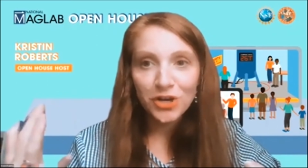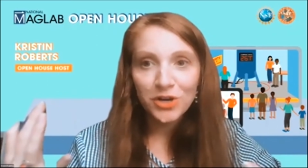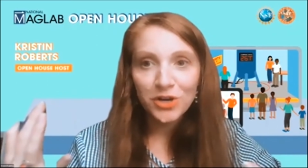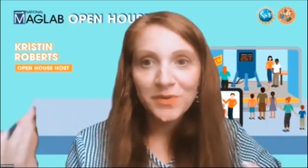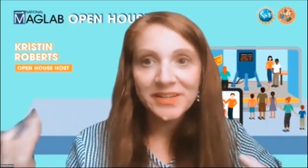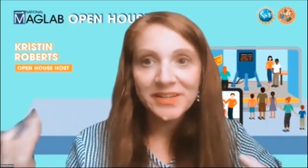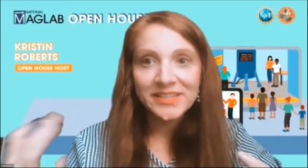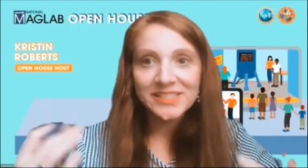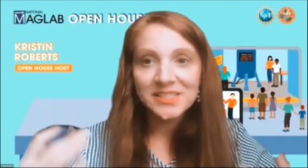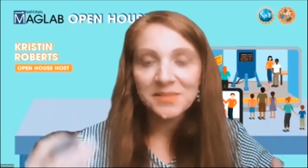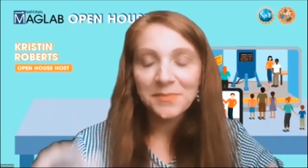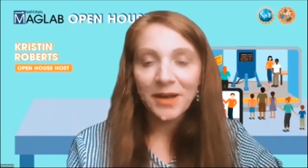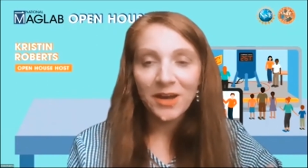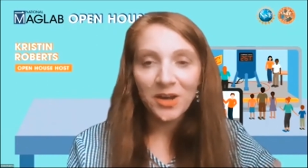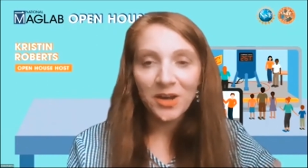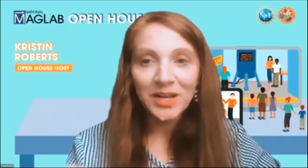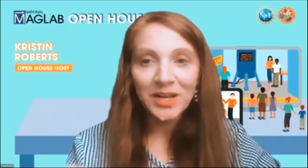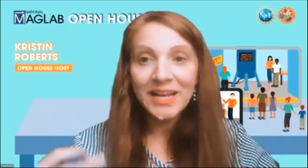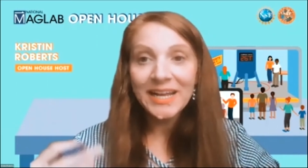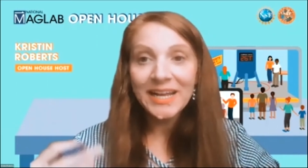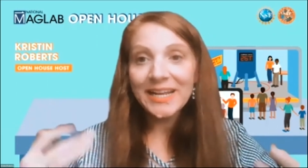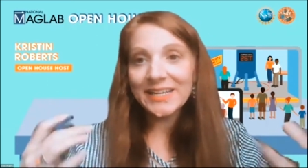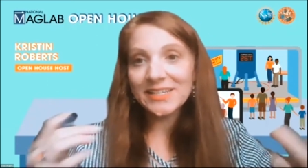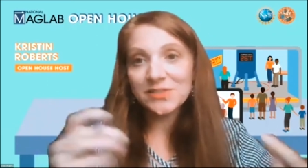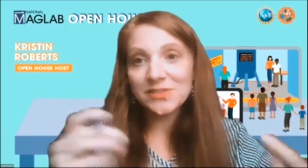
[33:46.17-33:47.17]
Owens about
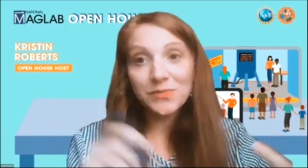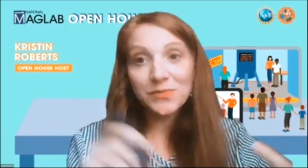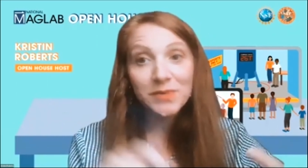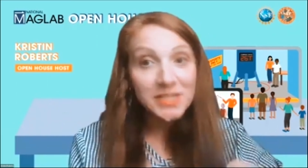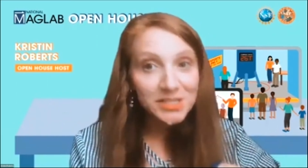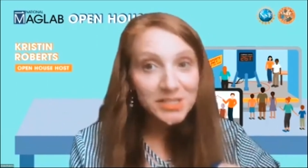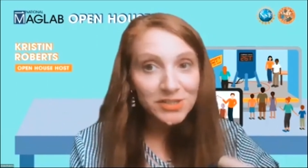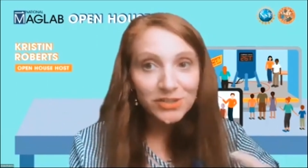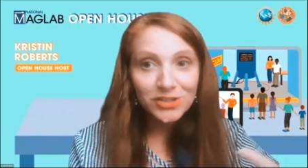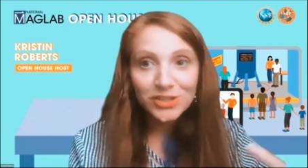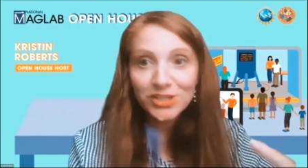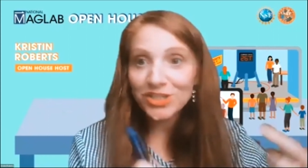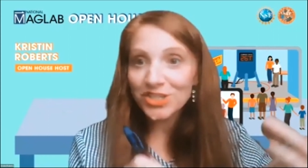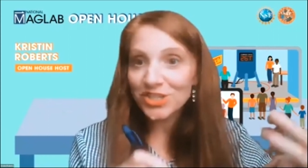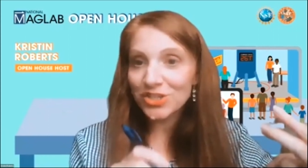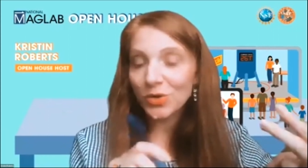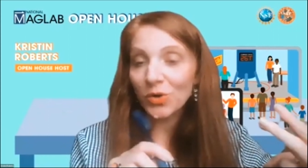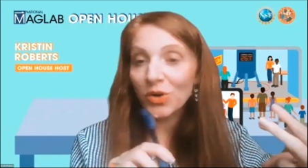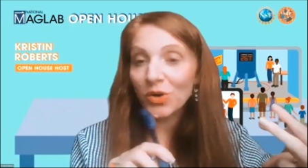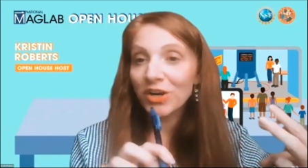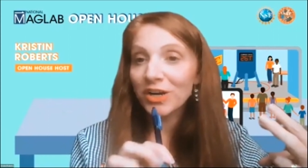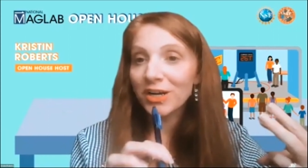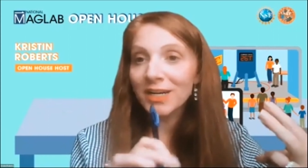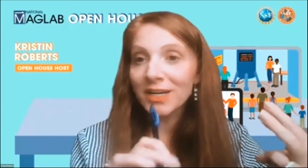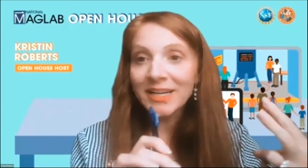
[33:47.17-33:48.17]
his research,
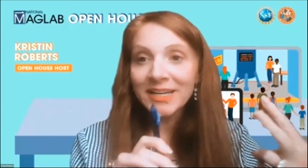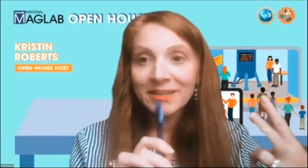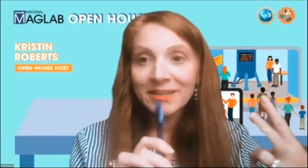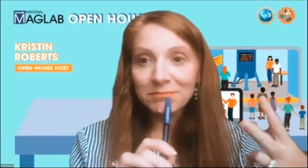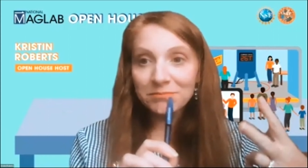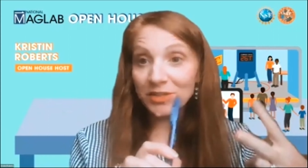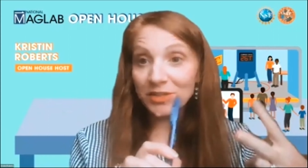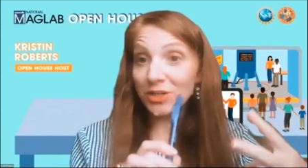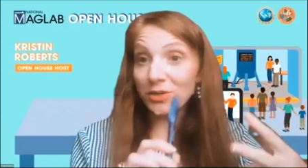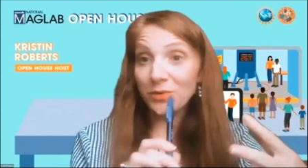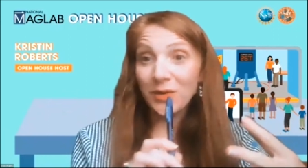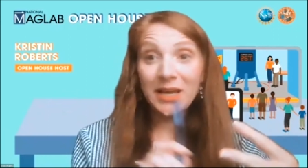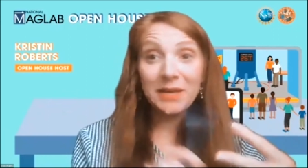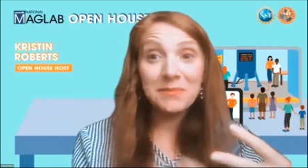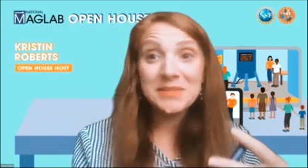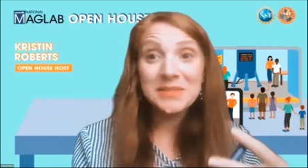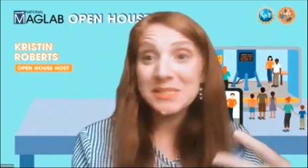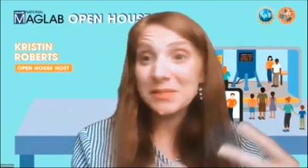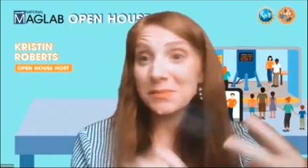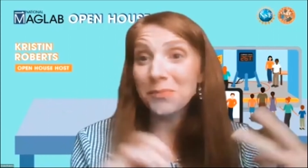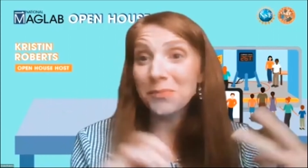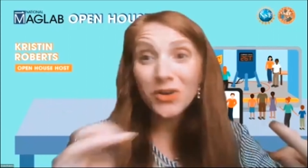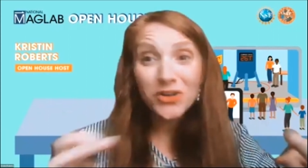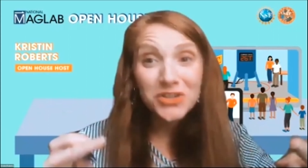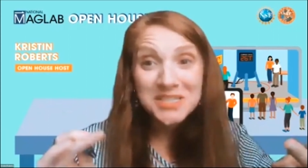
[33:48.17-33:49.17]
or him as a
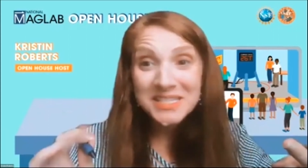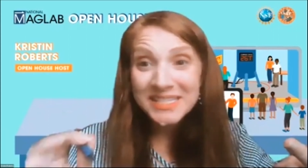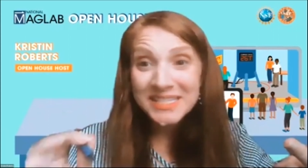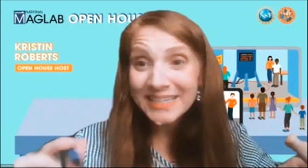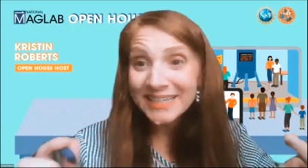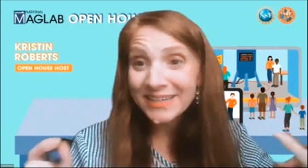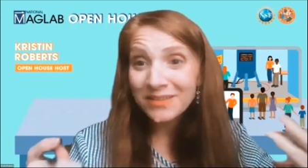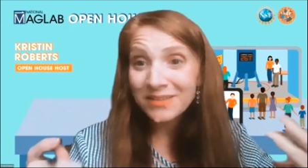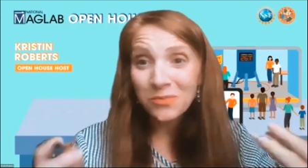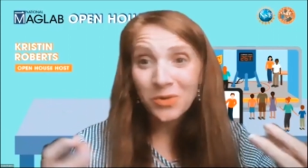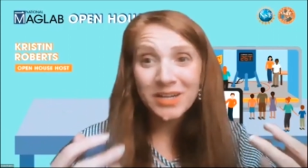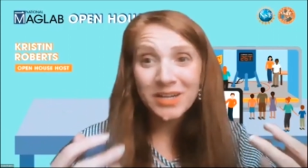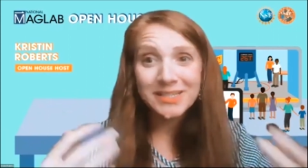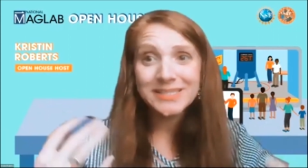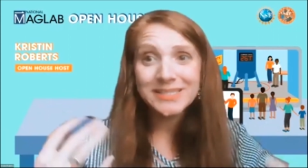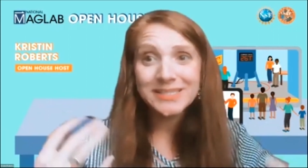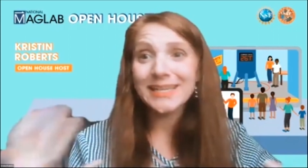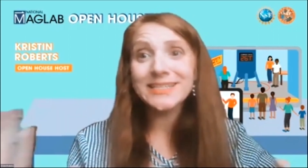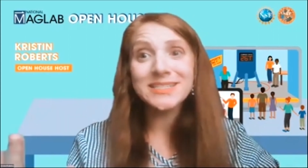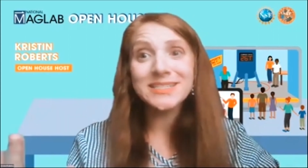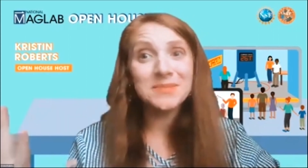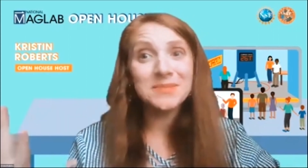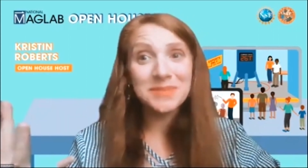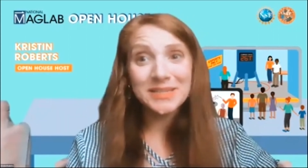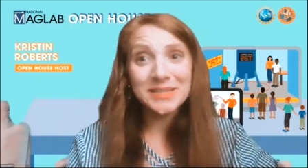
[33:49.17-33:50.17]
person, what it's
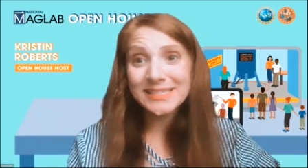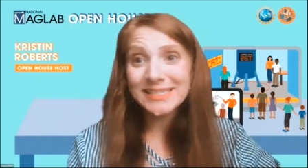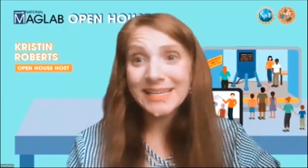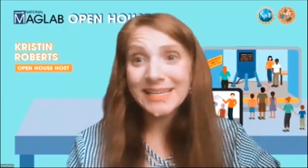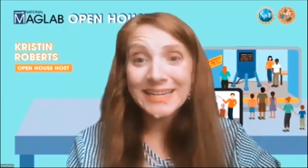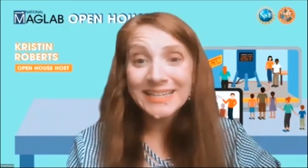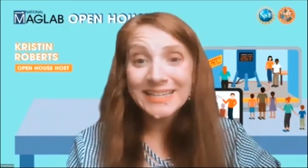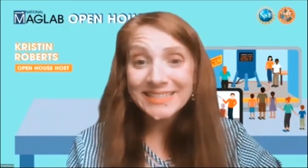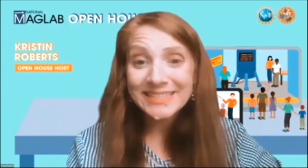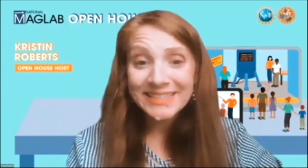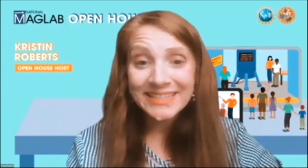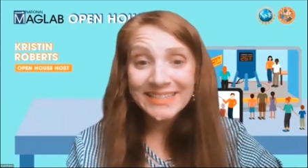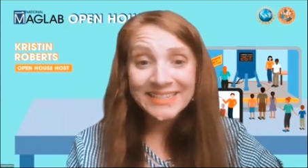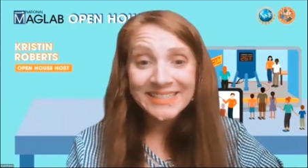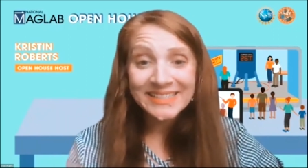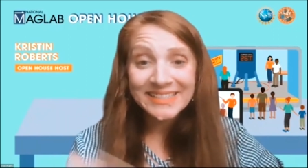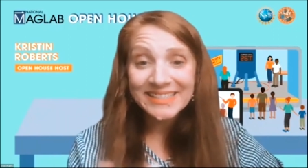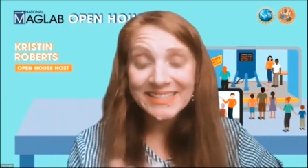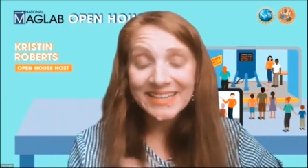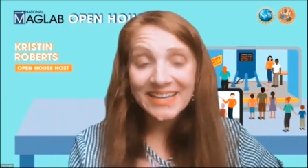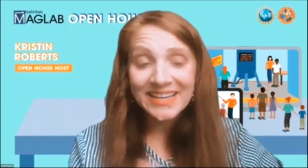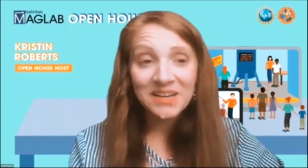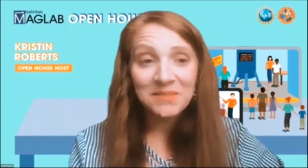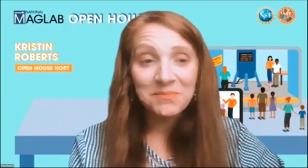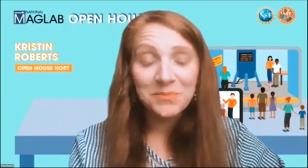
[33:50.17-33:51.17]
like to be a scientist,
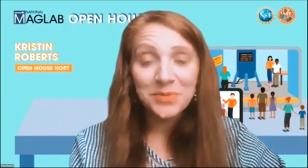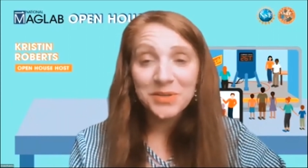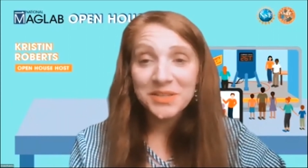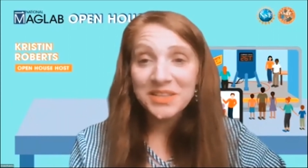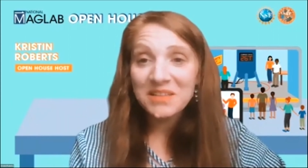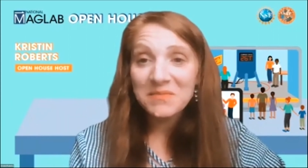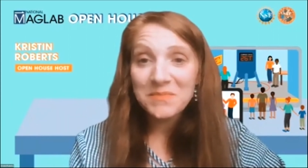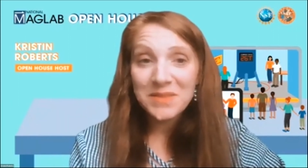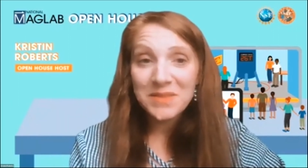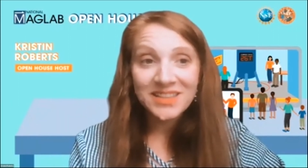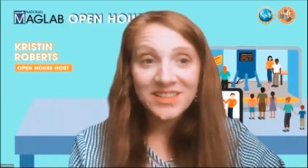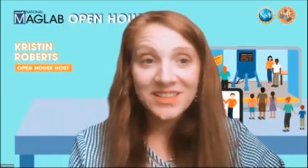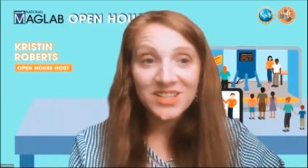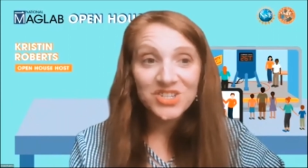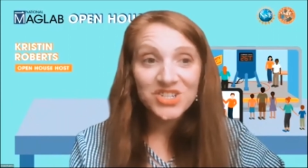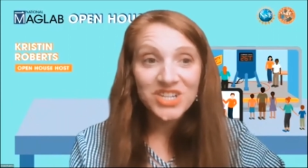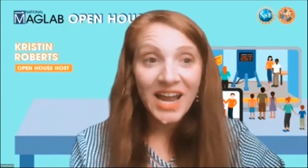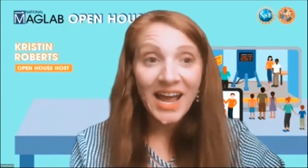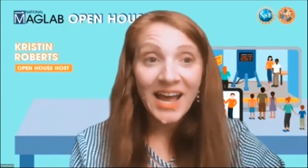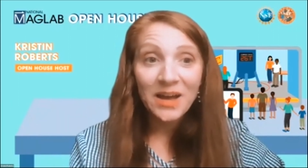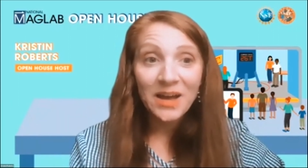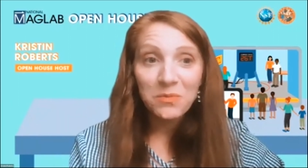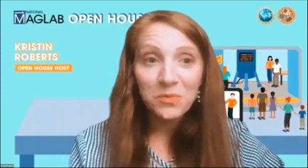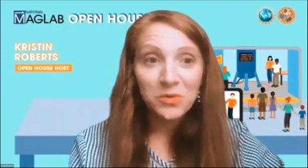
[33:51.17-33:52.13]
put them in the chat.